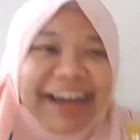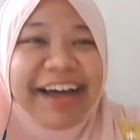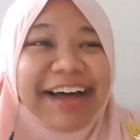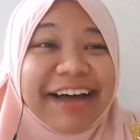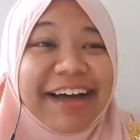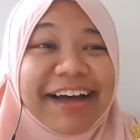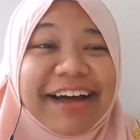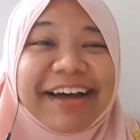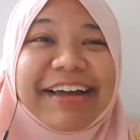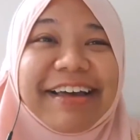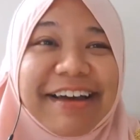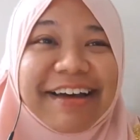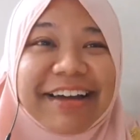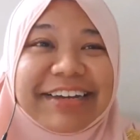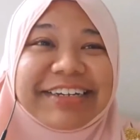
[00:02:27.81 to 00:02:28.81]
Oh
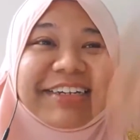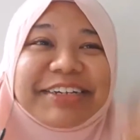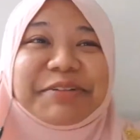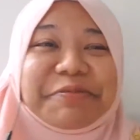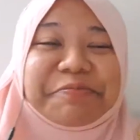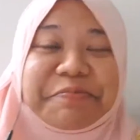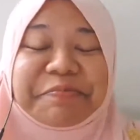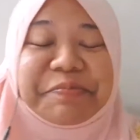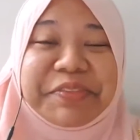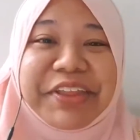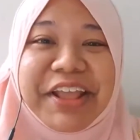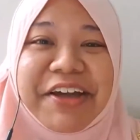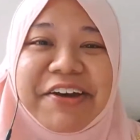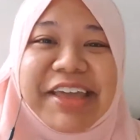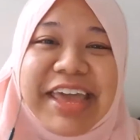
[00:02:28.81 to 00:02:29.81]
gosh.
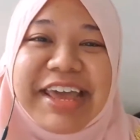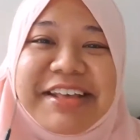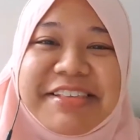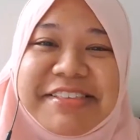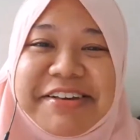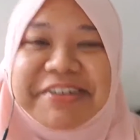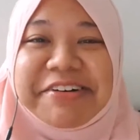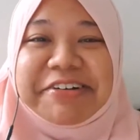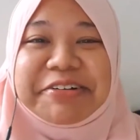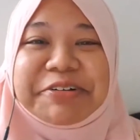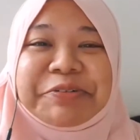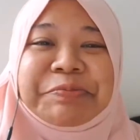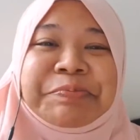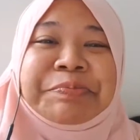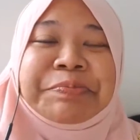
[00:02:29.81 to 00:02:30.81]
Okay, so